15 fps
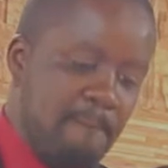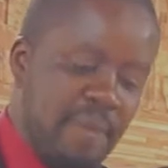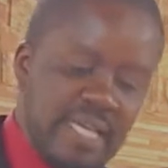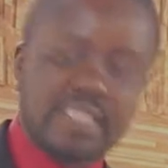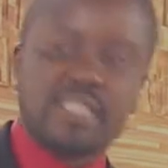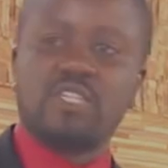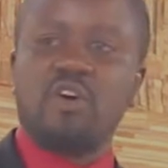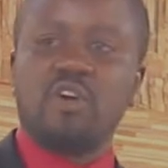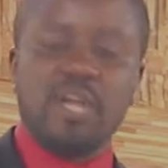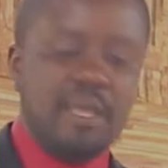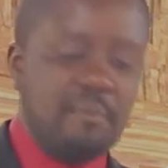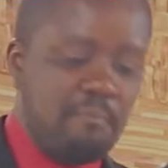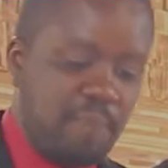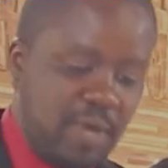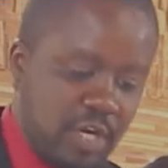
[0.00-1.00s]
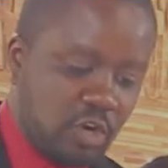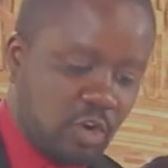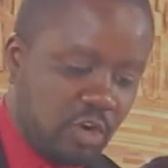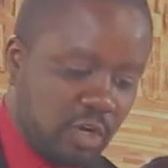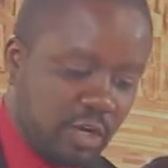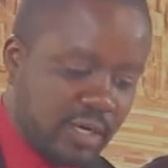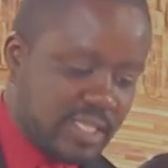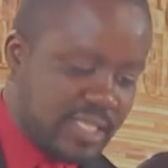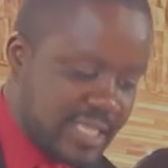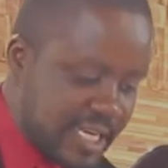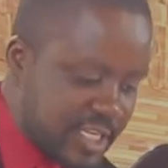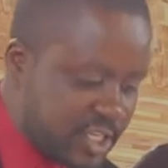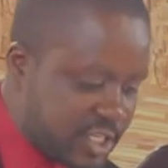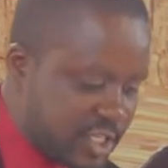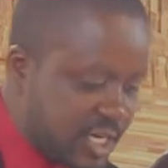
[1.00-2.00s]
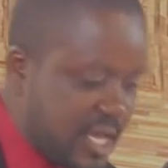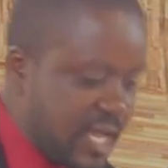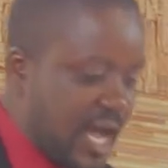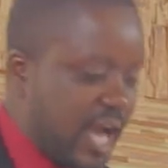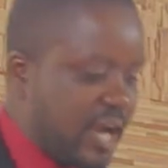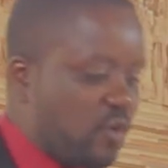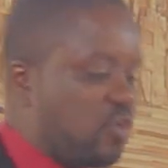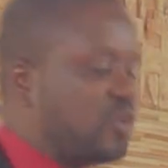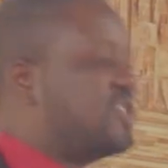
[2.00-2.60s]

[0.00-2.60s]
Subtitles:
based on empirical research and